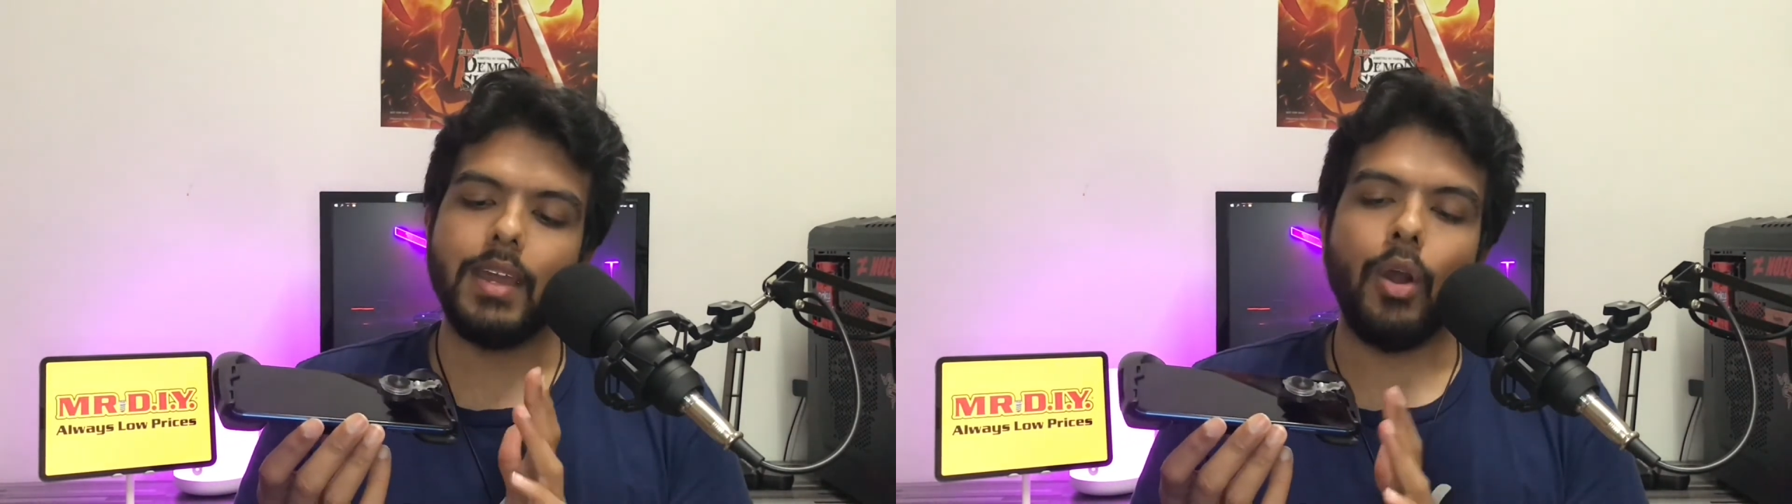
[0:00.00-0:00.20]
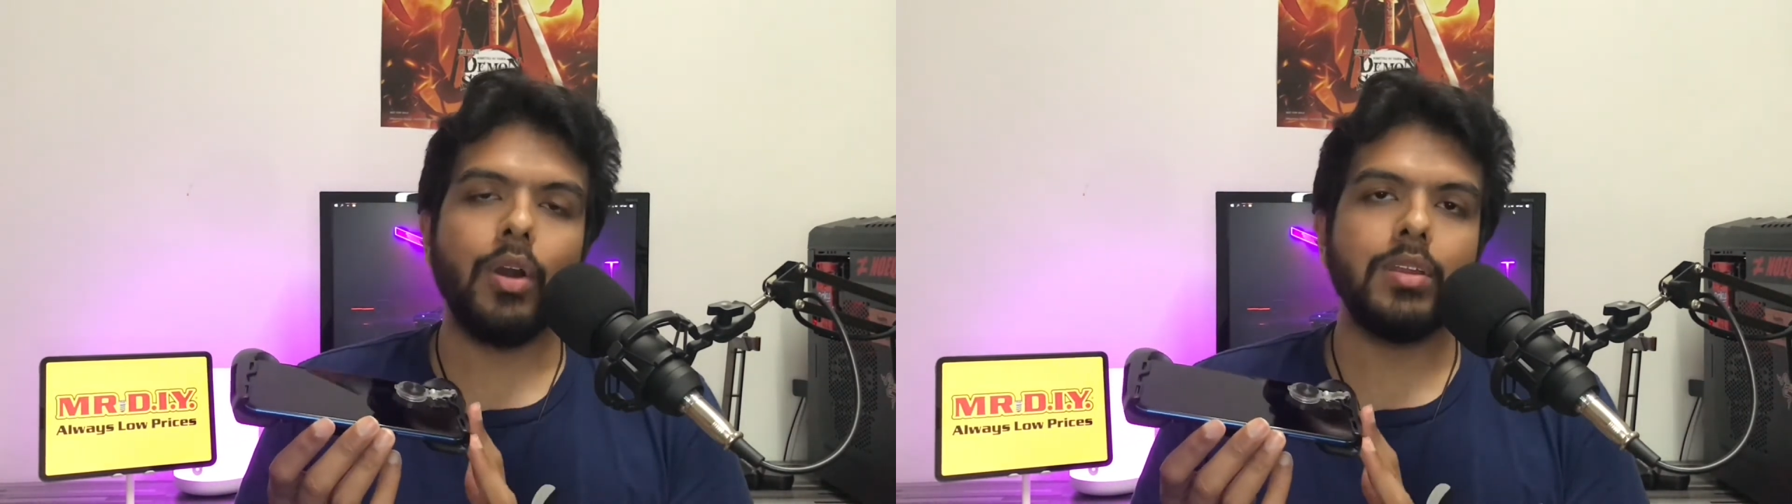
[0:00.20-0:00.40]

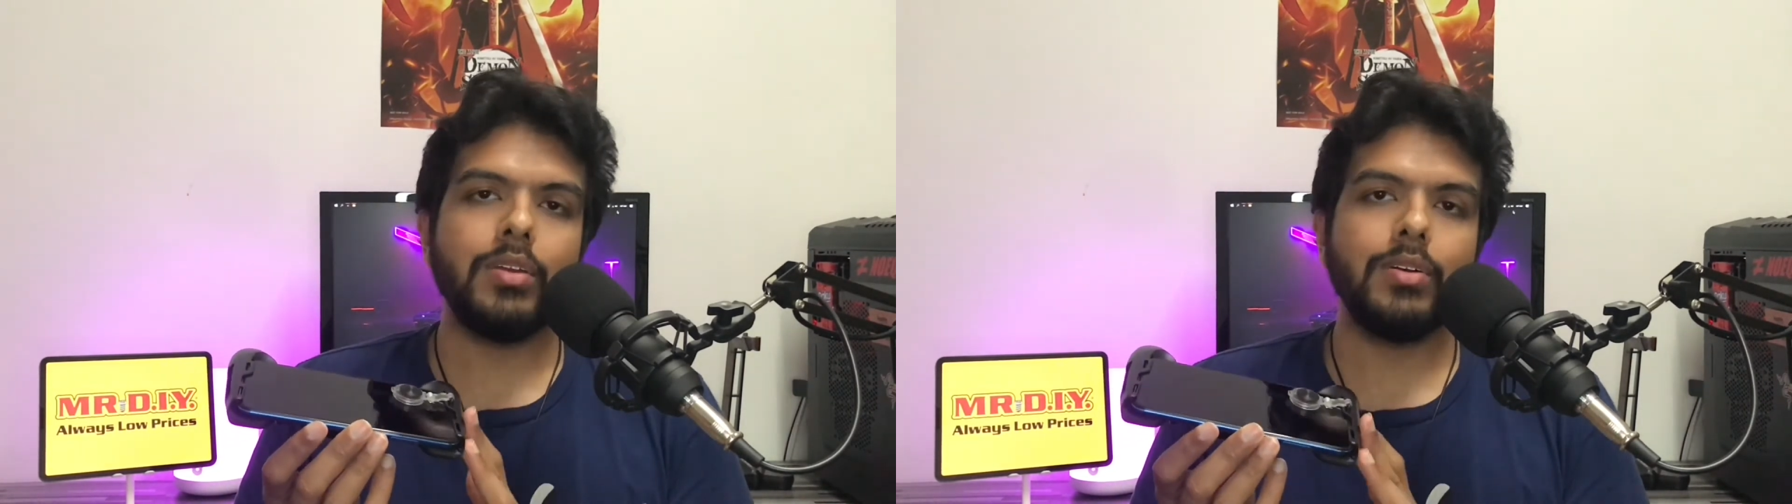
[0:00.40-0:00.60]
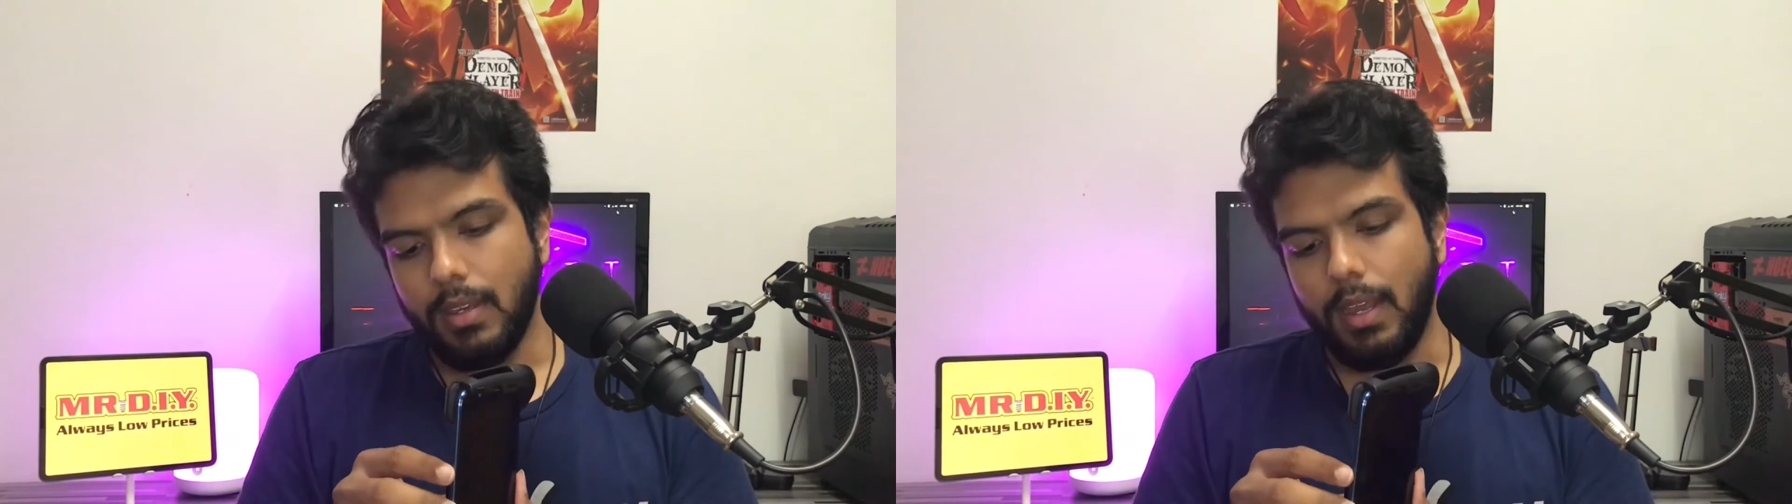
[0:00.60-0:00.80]

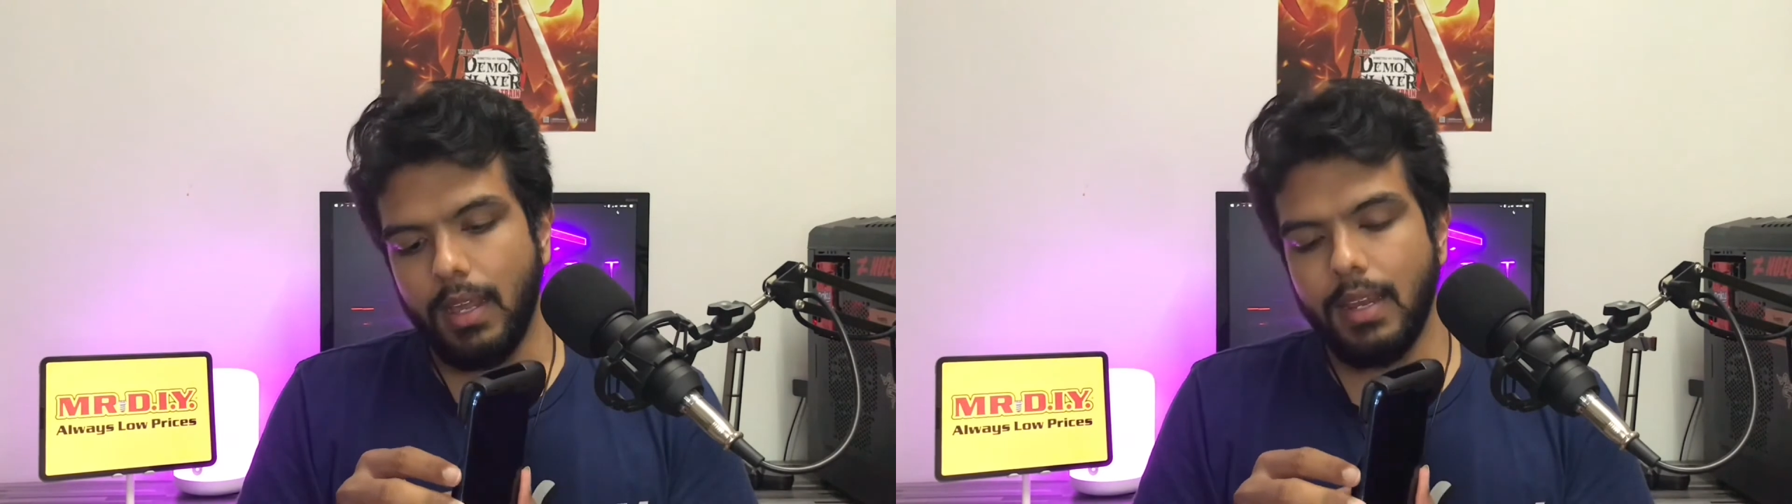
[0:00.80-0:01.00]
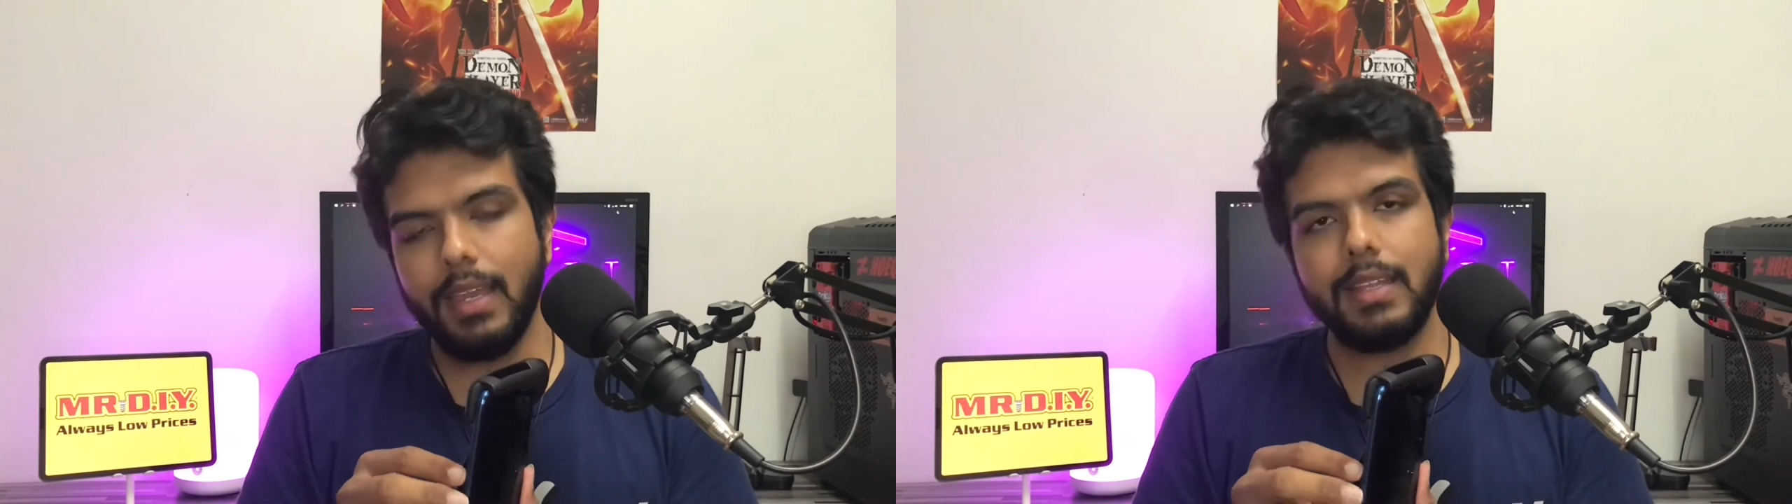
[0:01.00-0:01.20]
audio. I
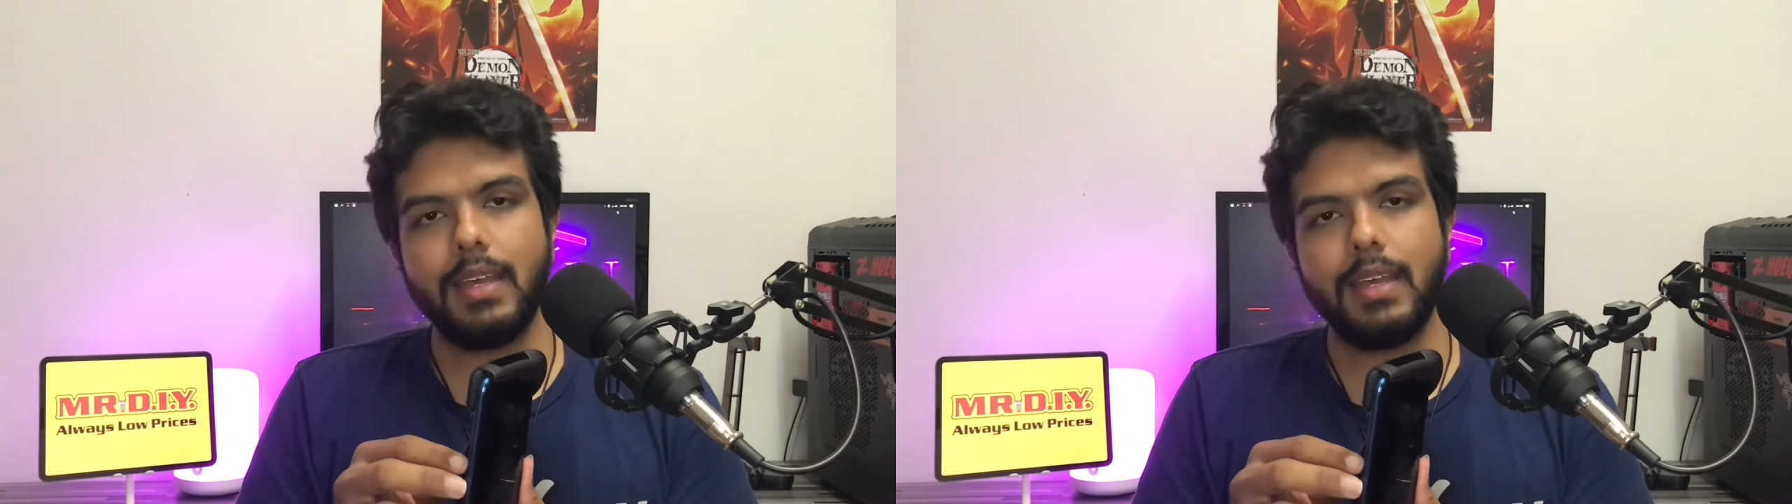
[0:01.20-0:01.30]
like that.